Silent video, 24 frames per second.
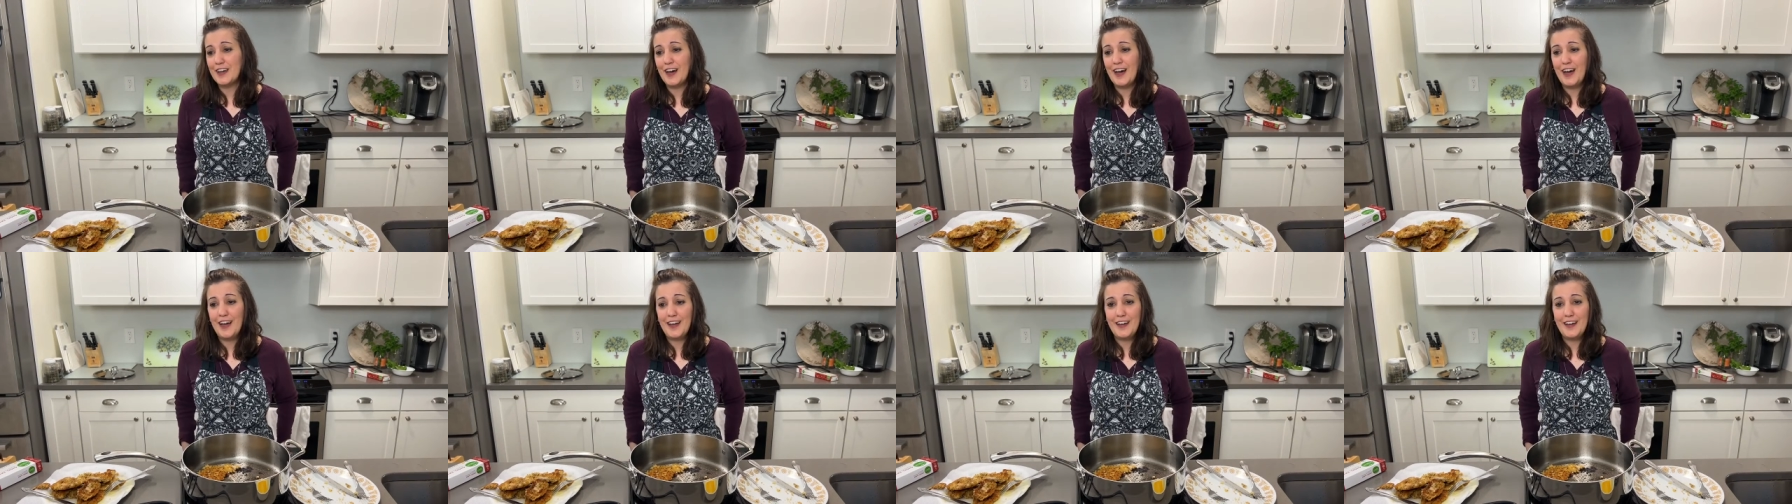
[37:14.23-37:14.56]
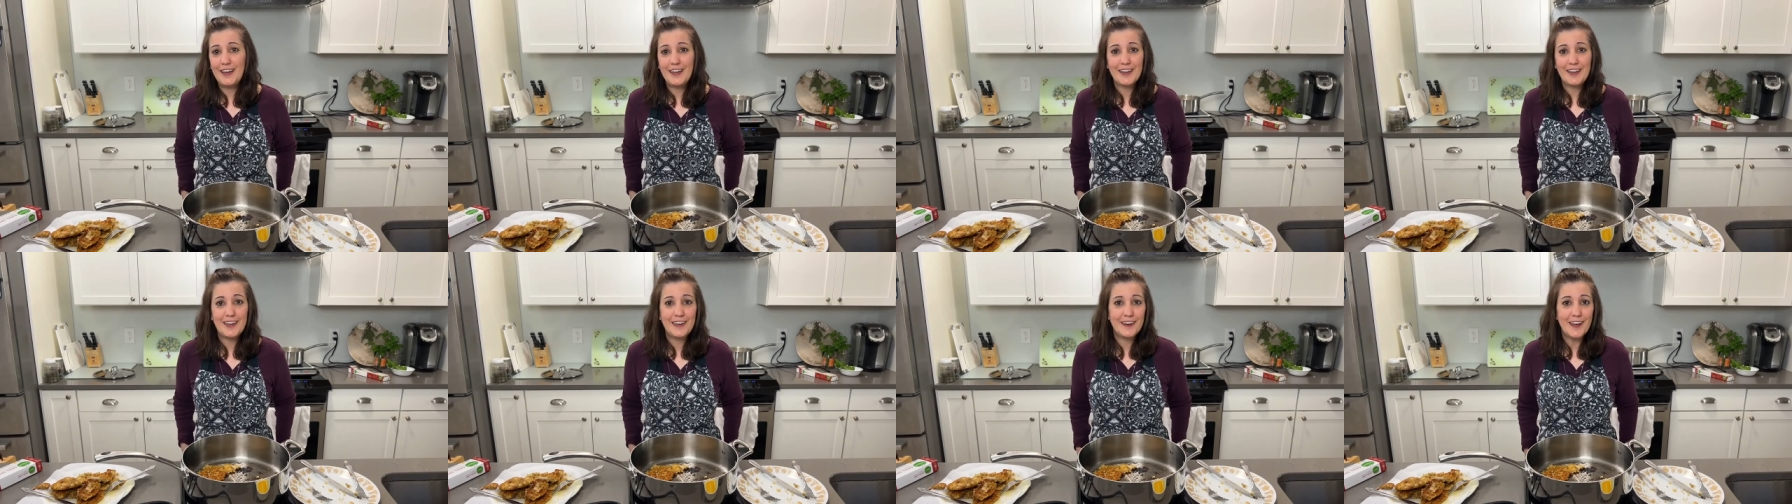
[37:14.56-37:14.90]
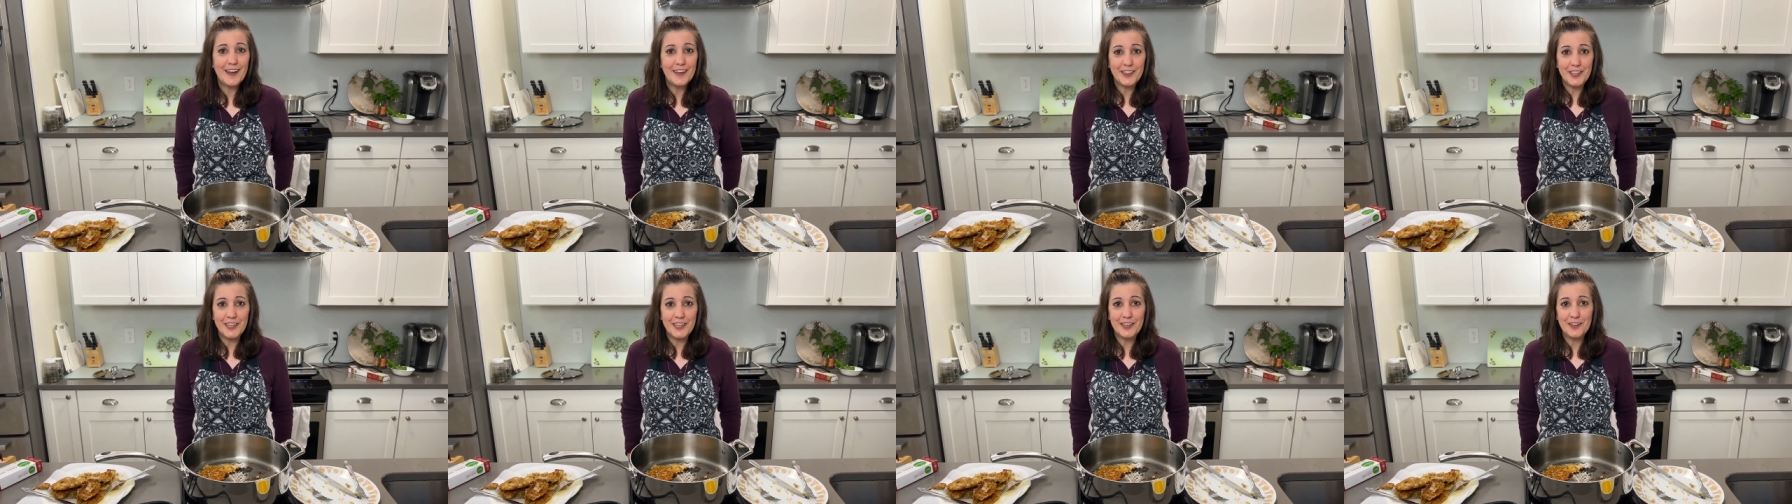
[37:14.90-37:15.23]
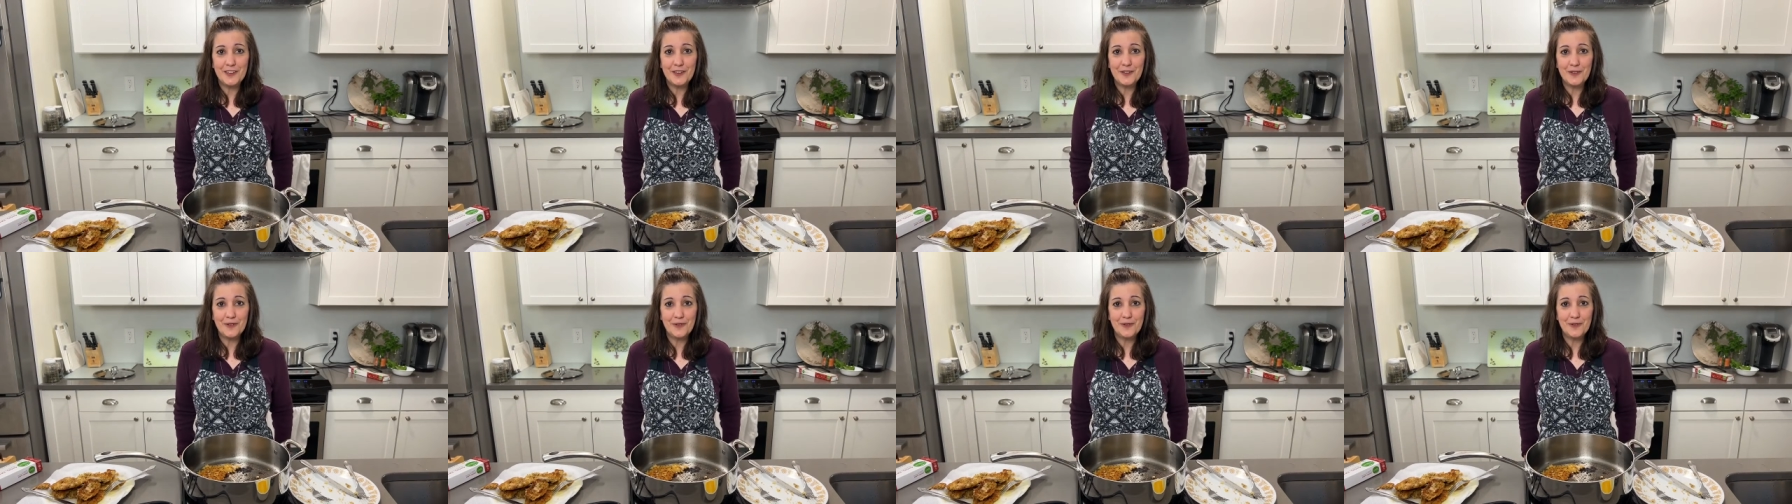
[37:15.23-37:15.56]
I cannot
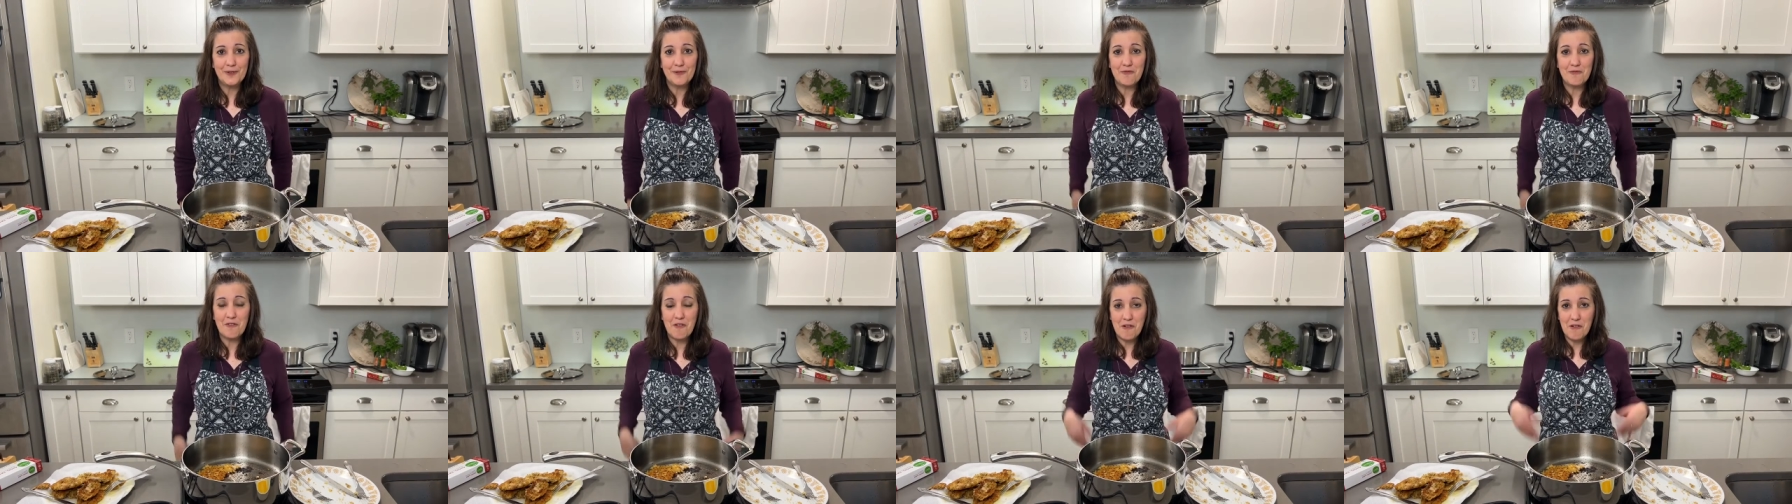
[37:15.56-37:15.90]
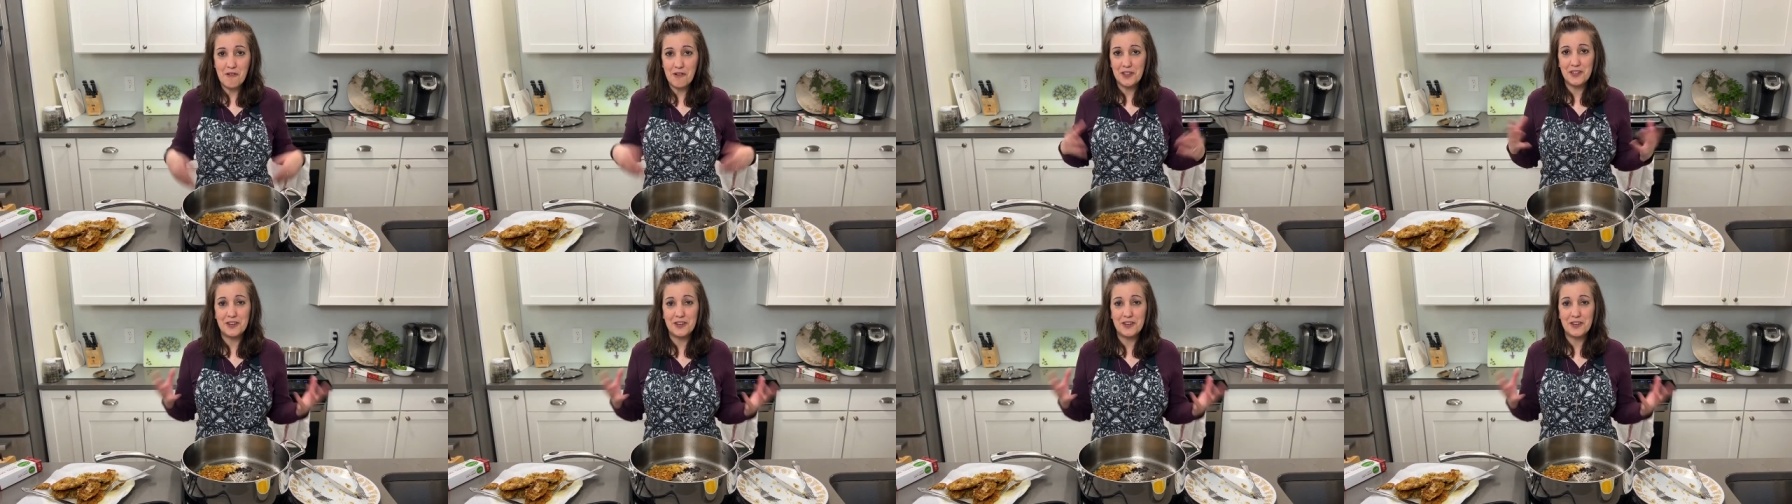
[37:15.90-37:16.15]
thank you all